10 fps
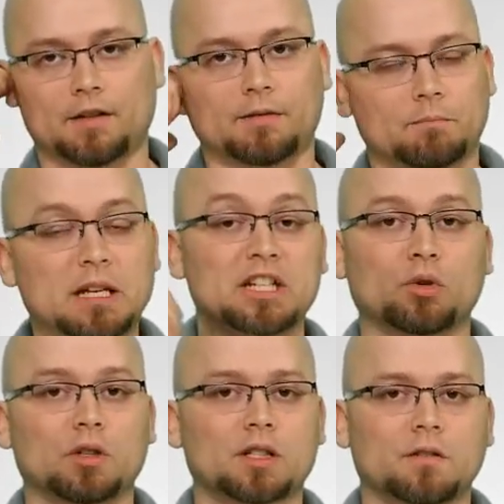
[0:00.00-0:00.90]

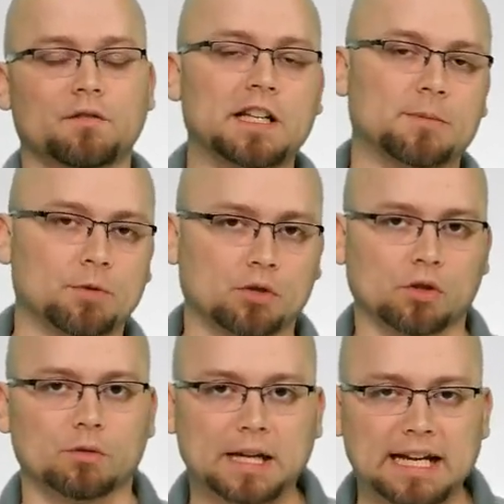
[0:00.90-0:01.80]
Mentors Facebook
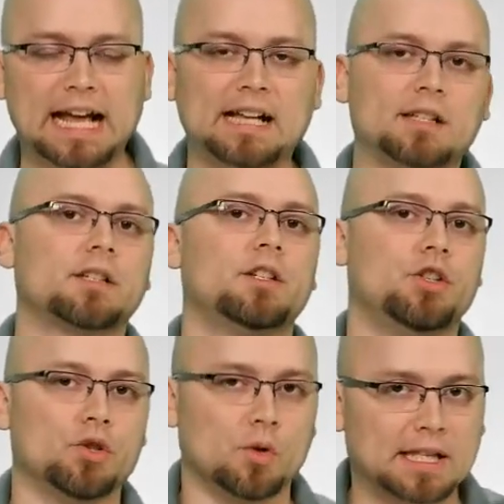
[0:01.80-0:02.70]
group and ask to
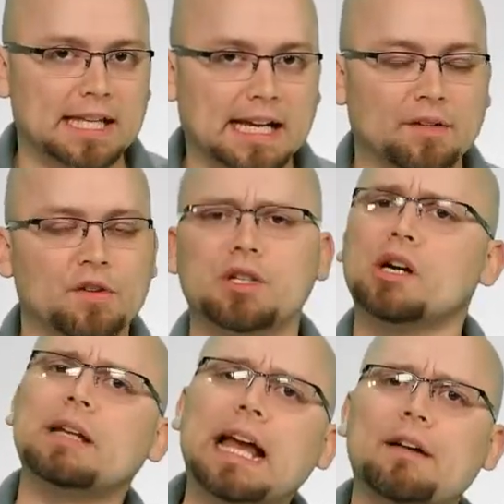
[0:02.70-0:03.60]
join that. If you
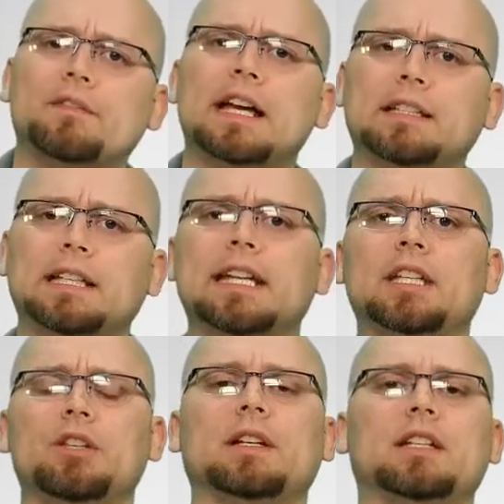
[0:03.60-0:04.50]
don't have that
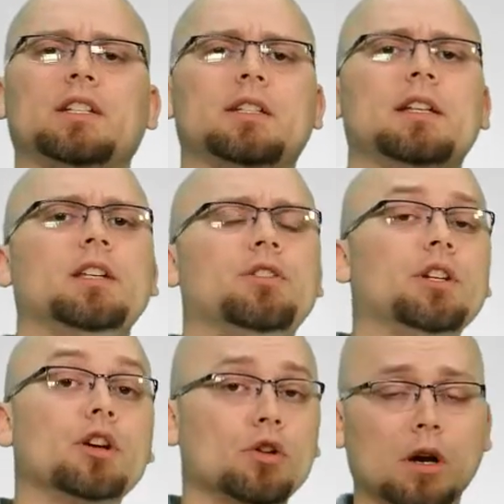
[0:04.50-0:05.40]
link, you can go to our